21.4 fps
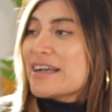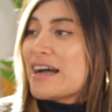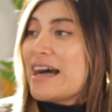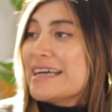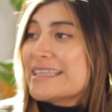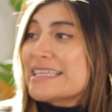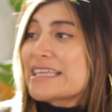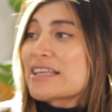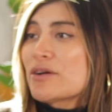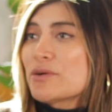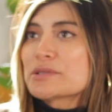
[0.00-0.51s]

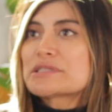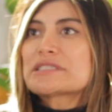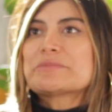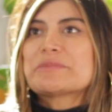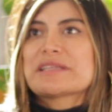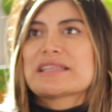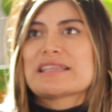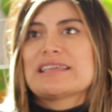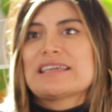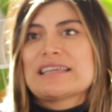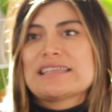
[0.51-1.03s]
I think
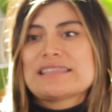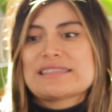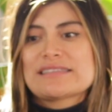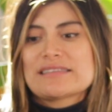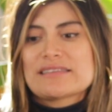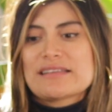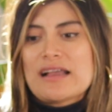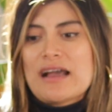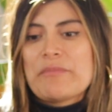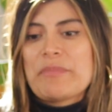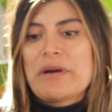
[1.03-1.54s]
ultimately
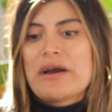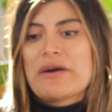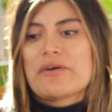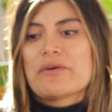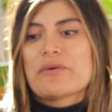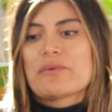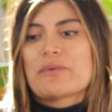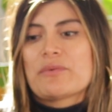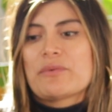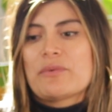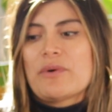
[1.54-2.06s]
it's
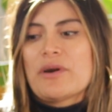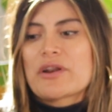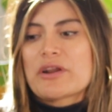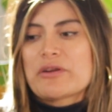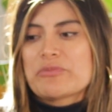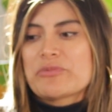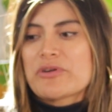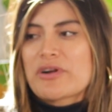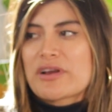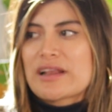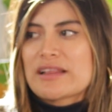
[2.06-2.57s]
about what
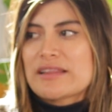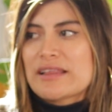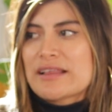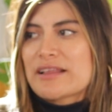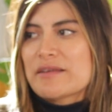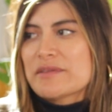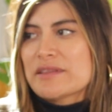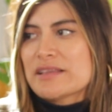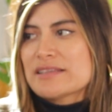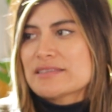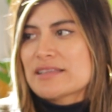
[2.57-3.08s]
are people going to think
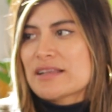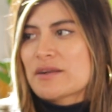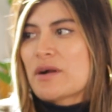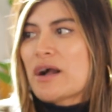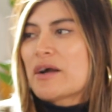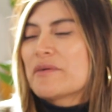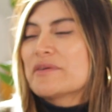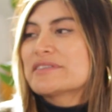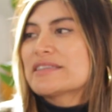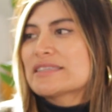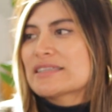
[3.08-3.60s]
of this, and
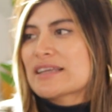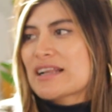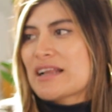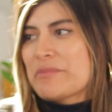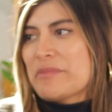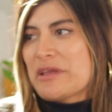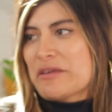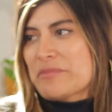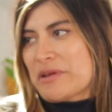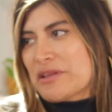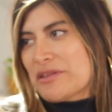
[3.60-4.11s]
how is this going to
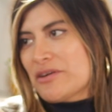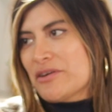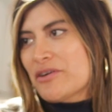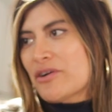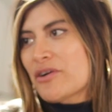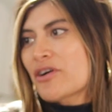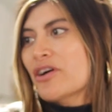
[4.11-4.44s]
make me look.